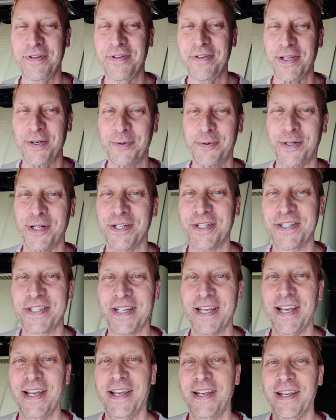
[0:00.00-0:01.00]

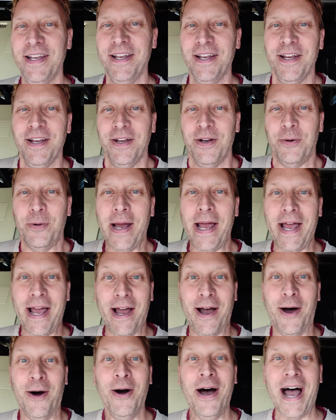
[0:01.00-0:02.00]
Viewers,
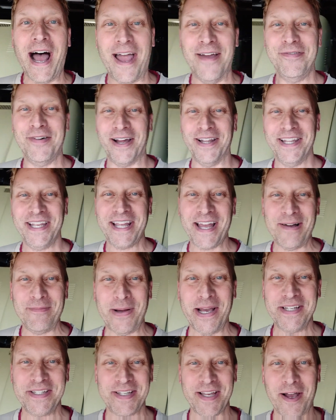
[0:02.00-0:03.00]
well, I finally got
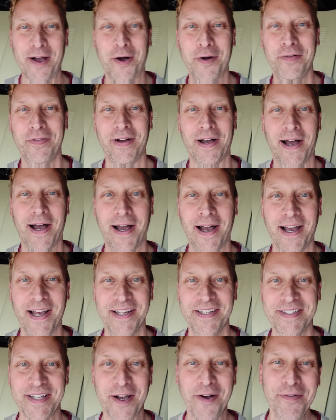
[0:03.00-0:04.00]
myself a
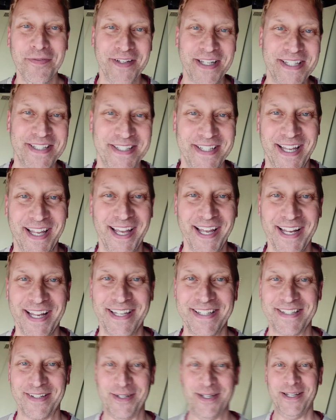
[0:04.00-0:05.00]
selfie stick.
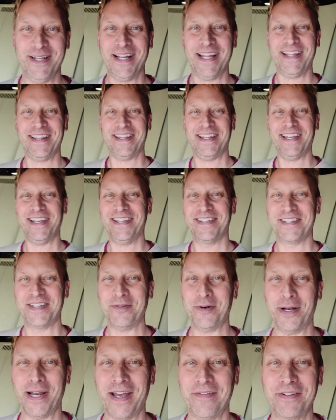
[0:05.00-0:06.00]
So look at this. You
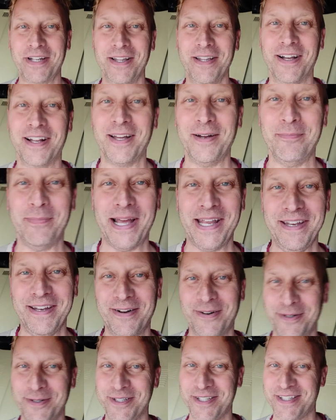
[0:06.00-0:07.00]
won't have to look at my
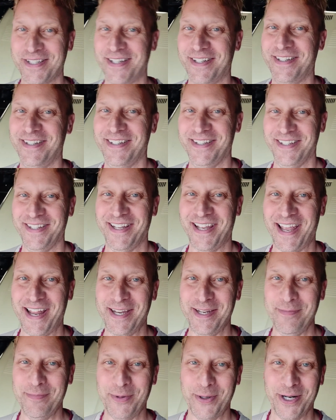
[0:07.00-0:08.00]
nose
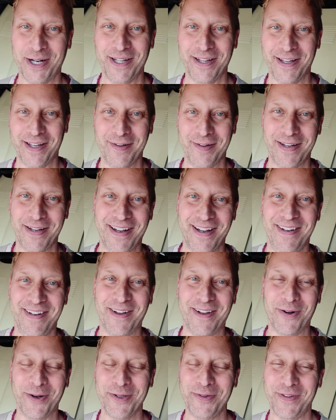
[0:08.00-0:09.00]
anymore like in the
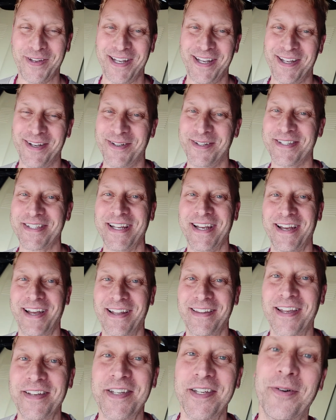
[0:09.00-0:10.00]
old videos,
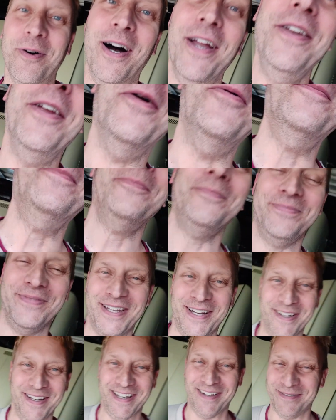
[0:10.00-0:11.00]
unless you want to.
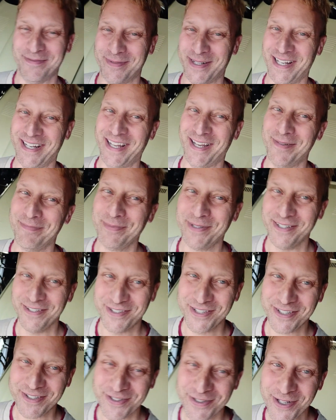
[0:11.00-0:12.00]
No, never mind. I'm
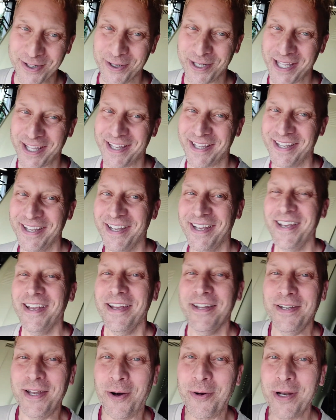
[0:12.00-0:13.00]
just joking.
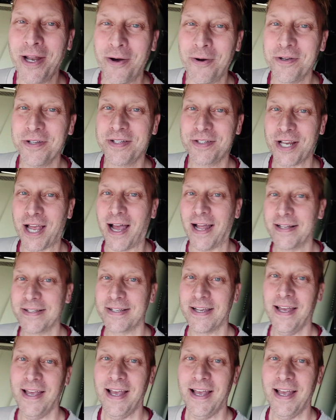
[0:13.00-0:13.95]
No nose shots.